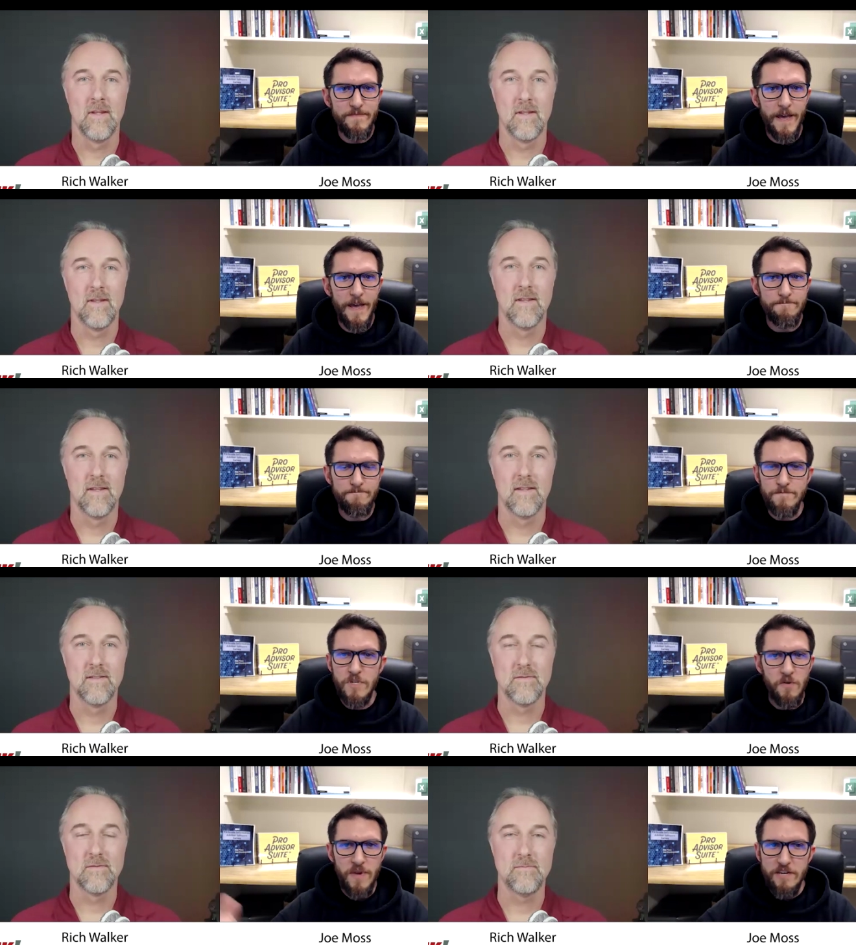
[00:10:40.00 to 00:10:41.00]
Speaker 1: um,
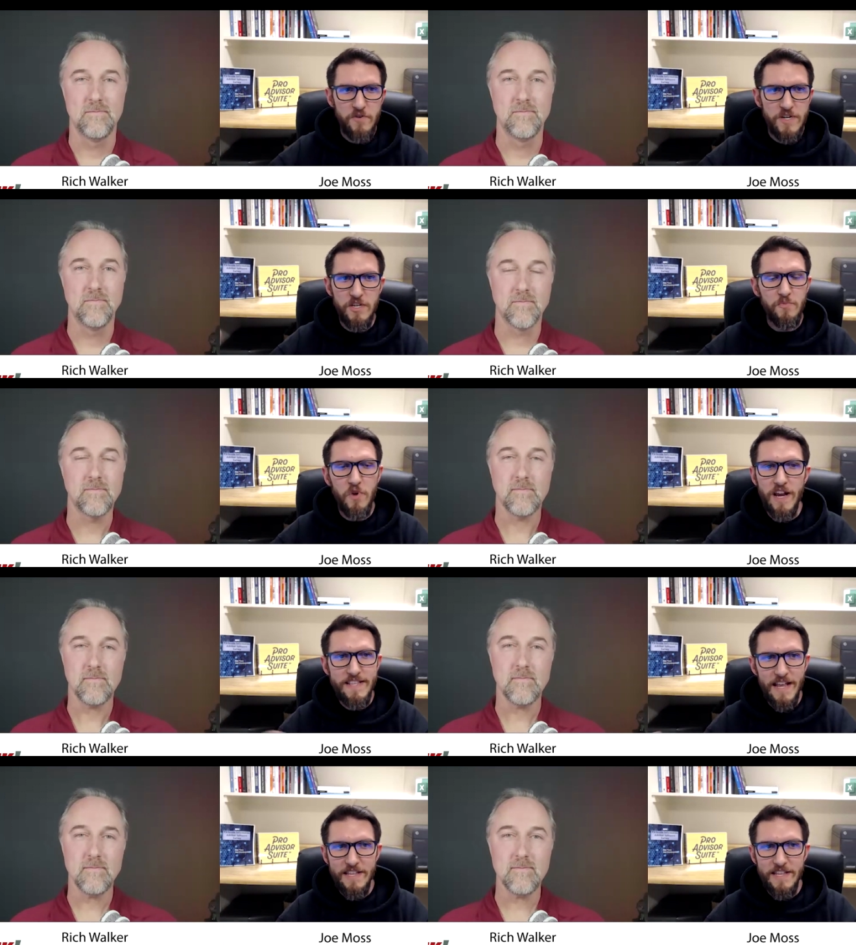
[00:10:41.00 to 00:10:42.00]
you know increase your
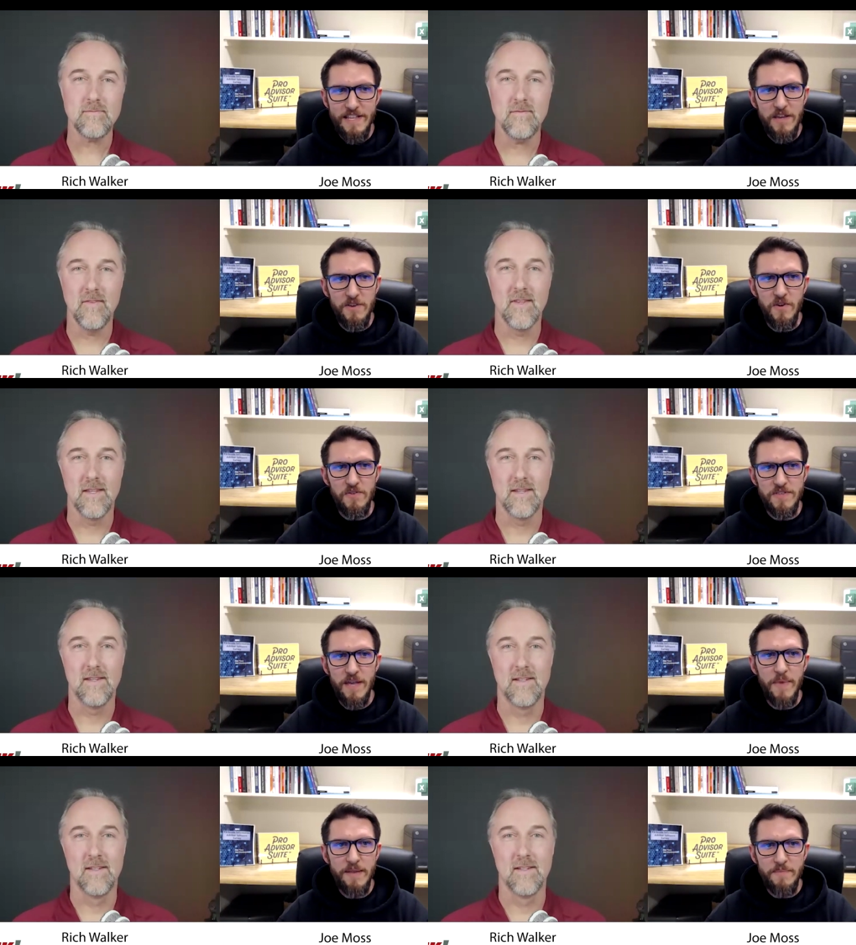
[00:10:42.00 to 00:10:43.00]
price as the value goes
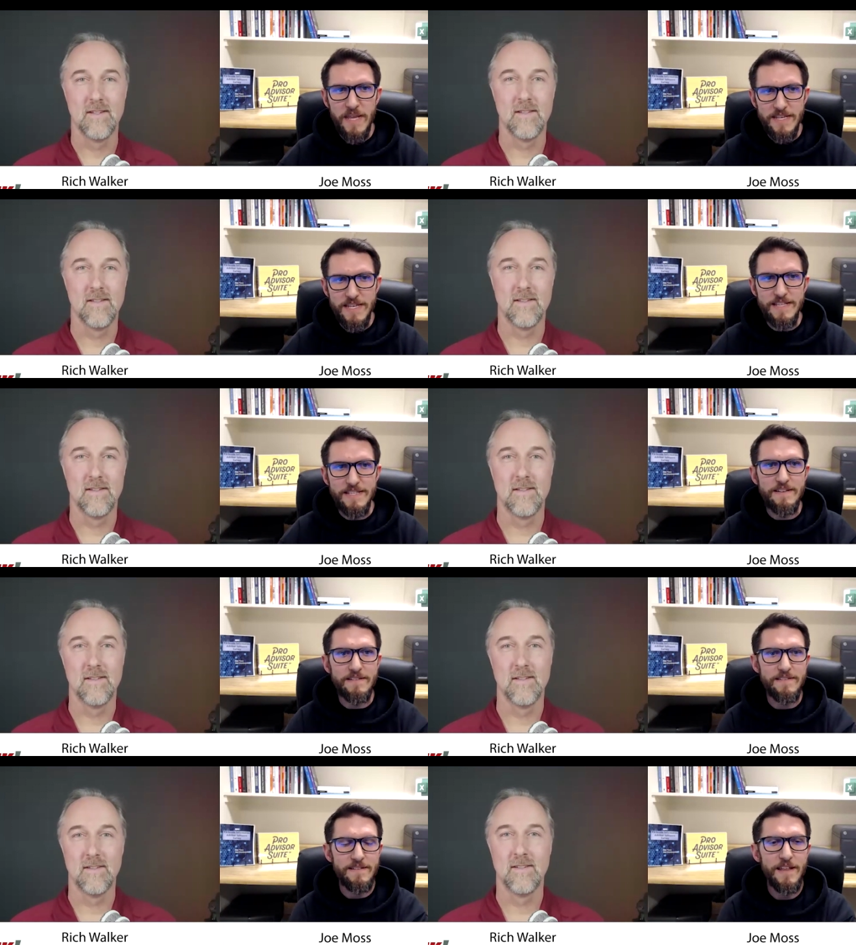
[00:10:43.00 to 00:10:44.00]
up and make a
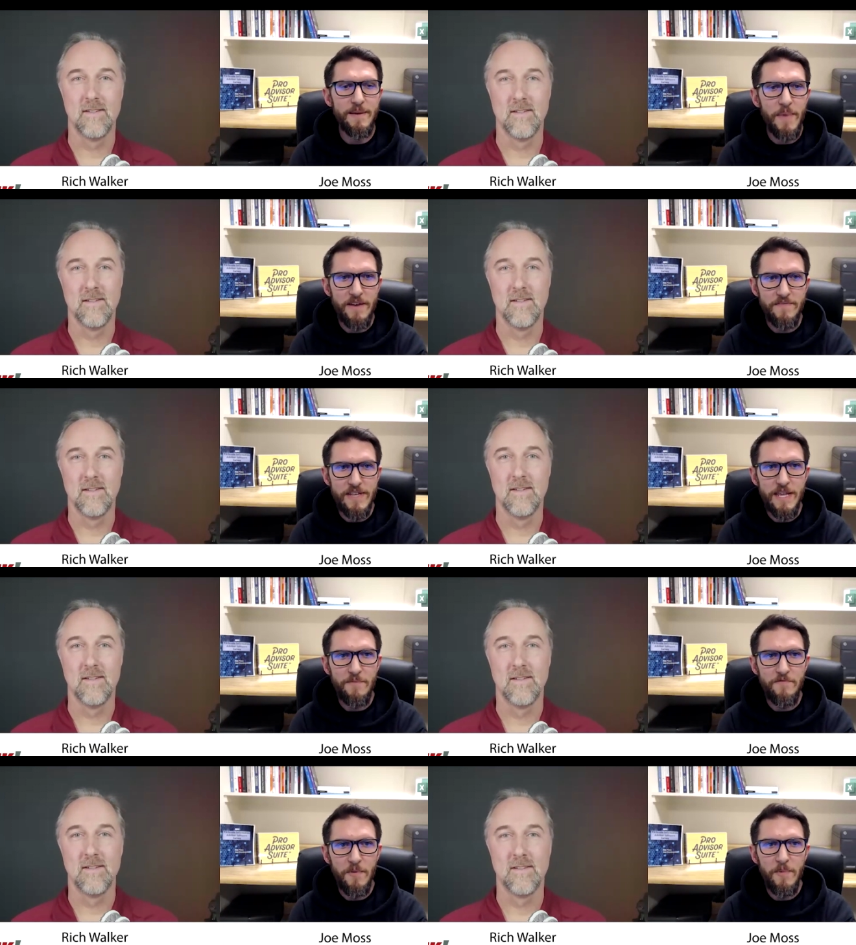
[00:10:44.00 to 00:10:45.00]
decent amount of
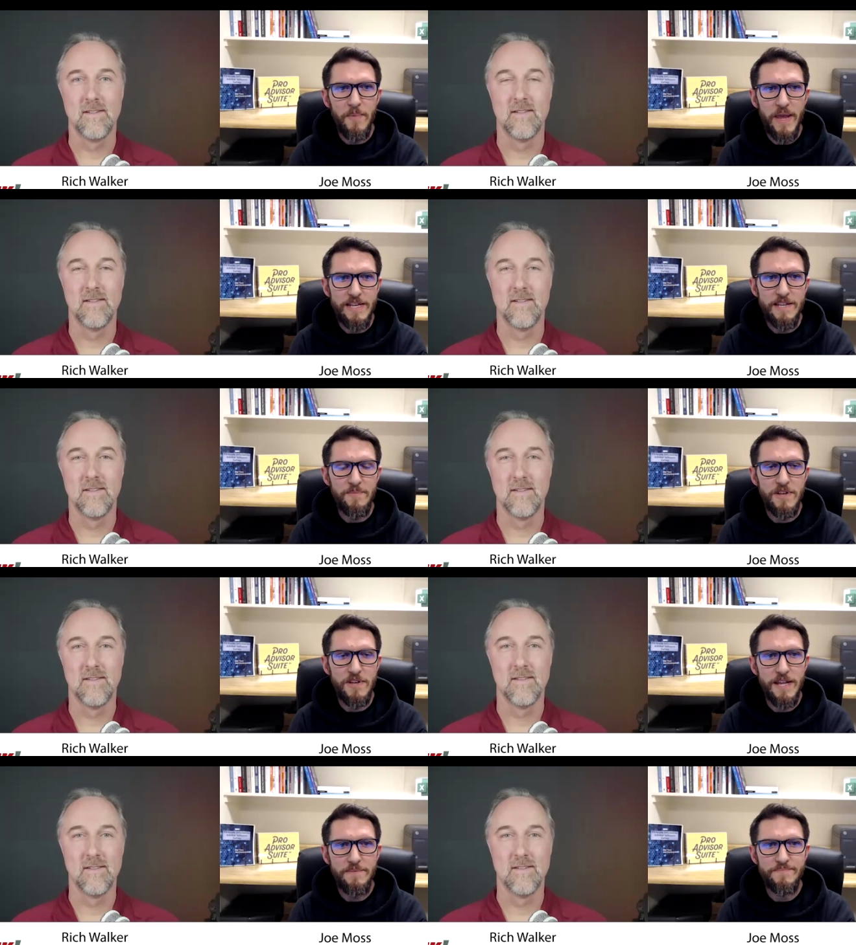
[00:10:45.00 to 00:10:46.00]
income from
Speaker 2: a paid
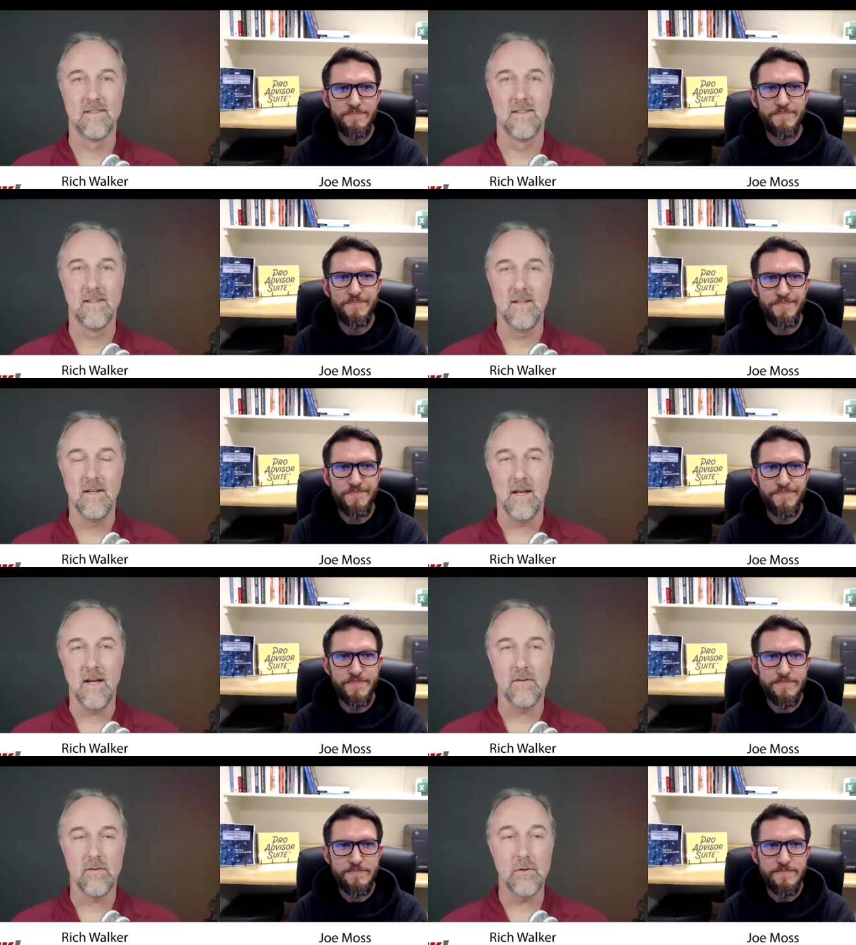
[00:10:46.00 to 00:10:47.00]
community
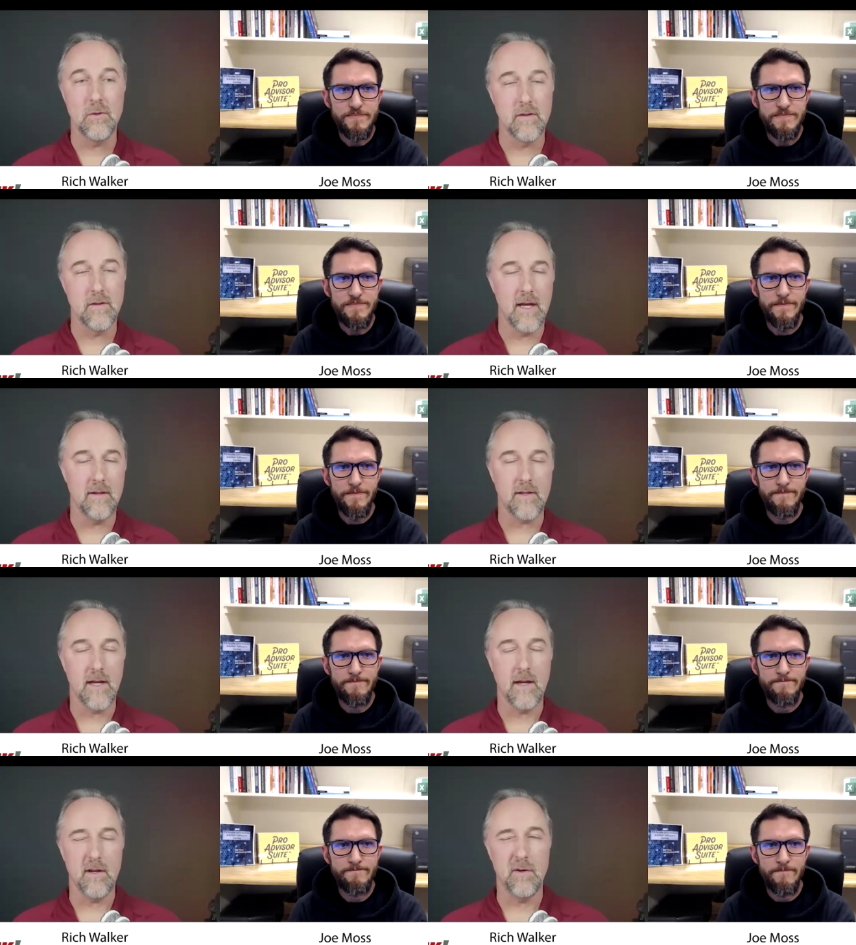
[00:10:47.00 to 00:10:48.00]
and Skool it's
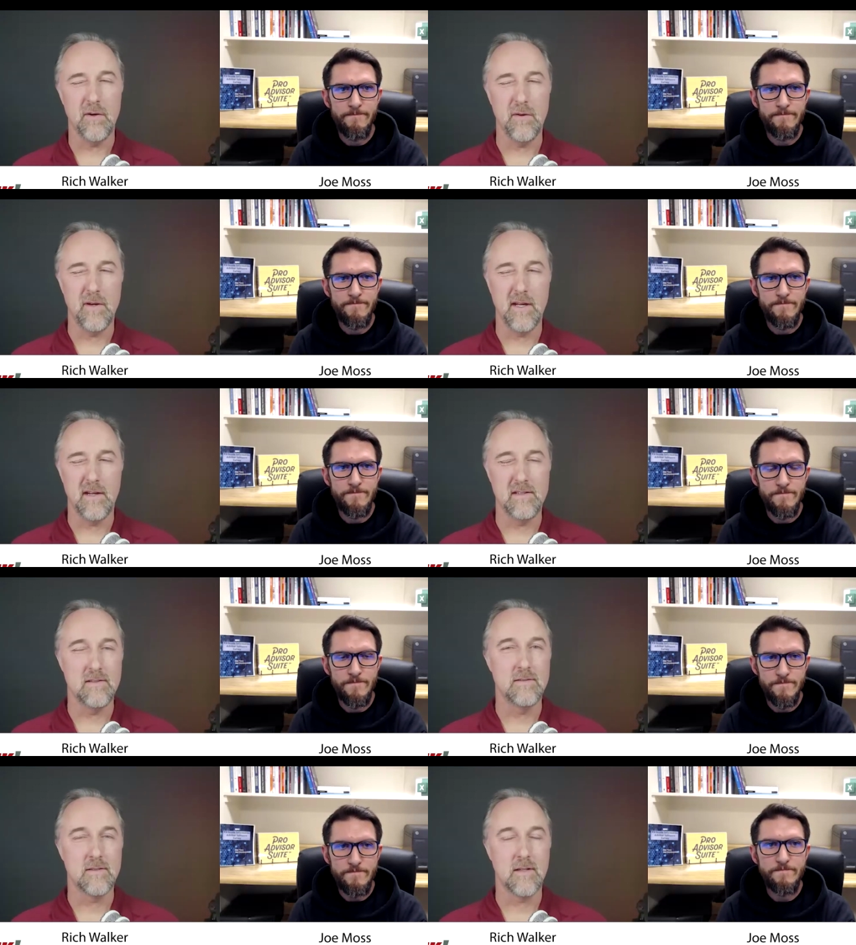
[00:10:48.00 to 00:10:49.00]

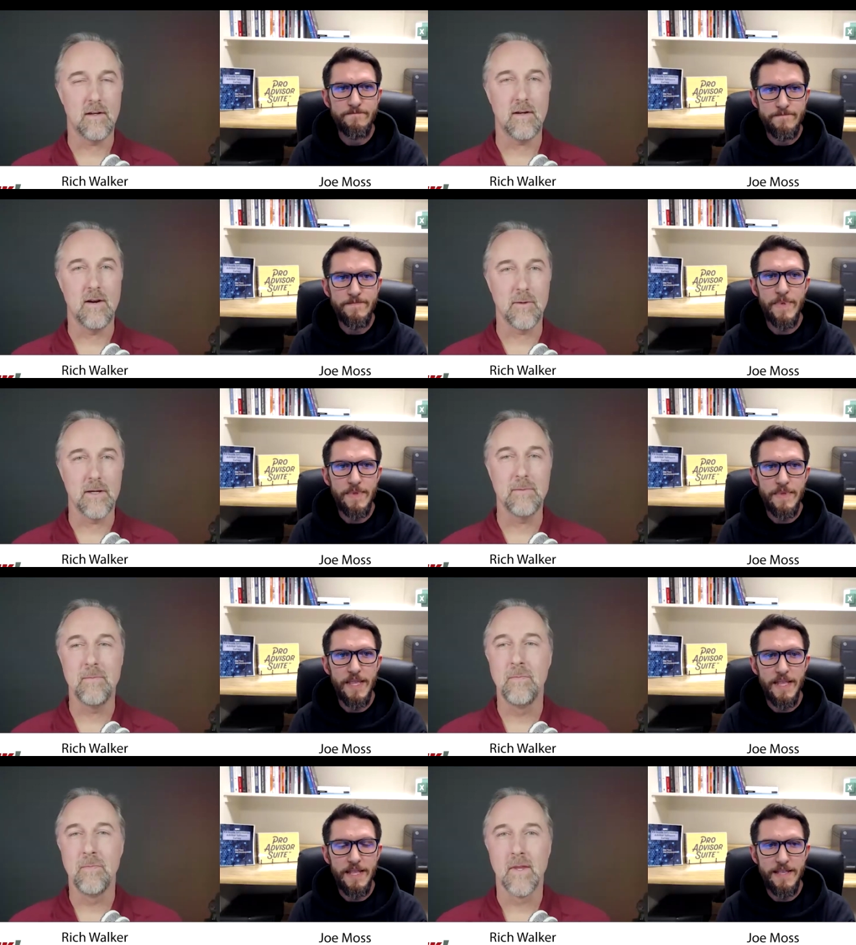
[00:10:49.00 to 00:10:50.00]
s-k-o-o-l dot com right
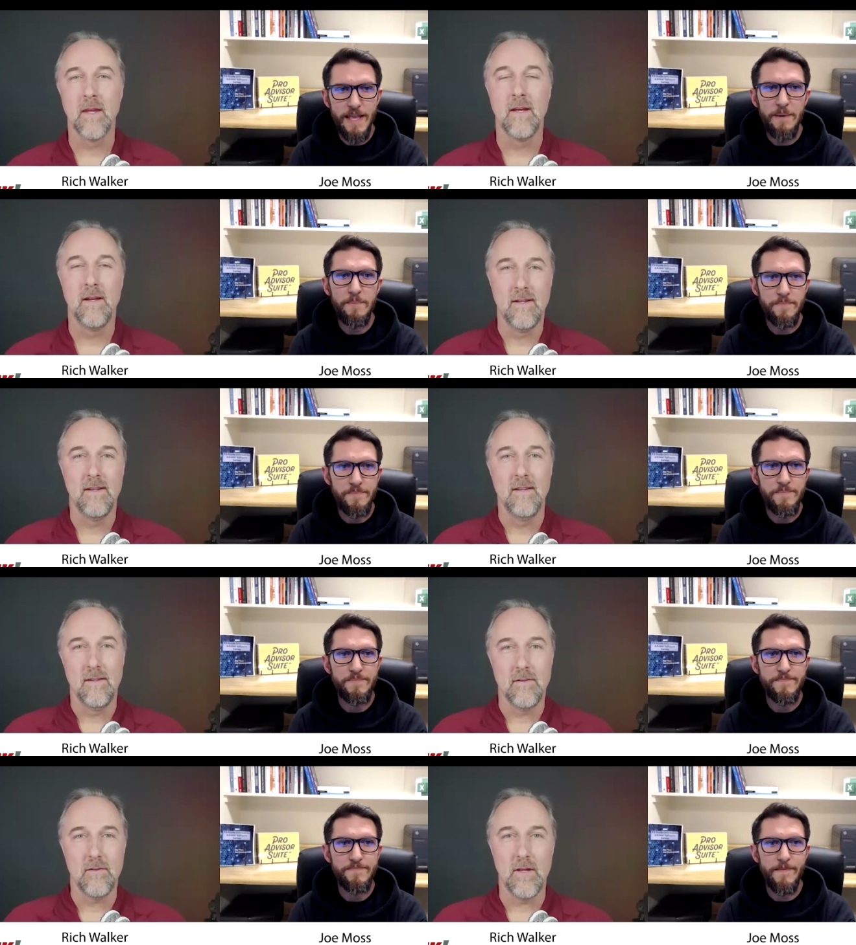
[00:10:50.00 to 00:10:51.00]
yeah
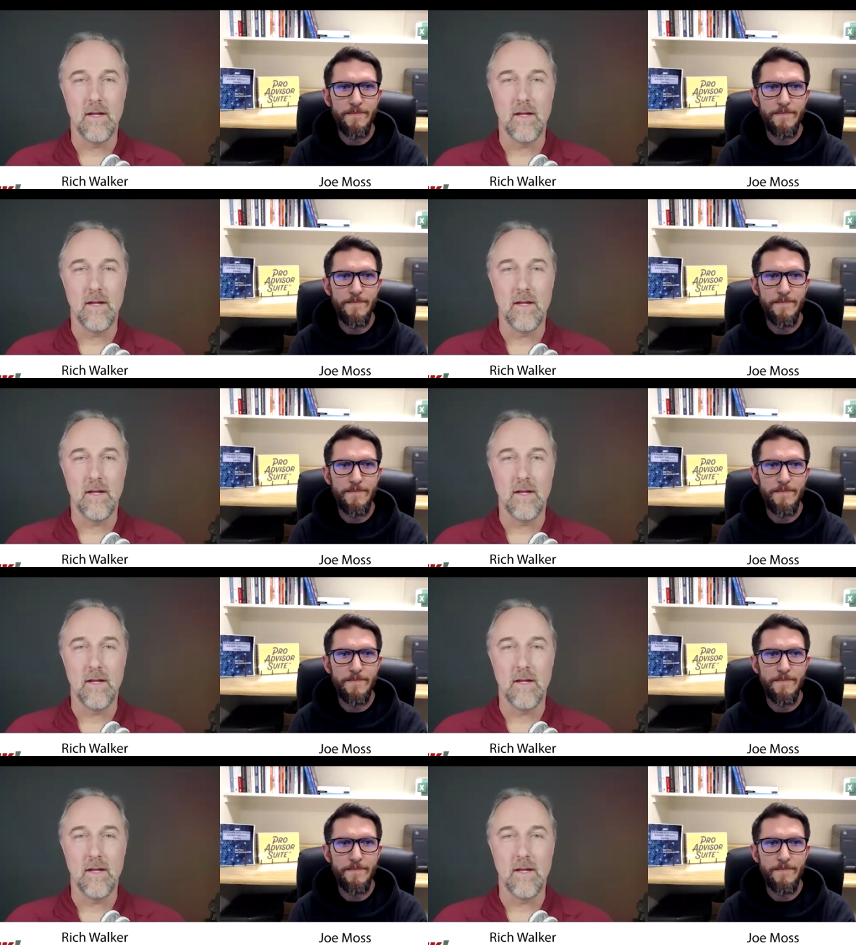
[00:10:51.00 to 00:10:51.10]
so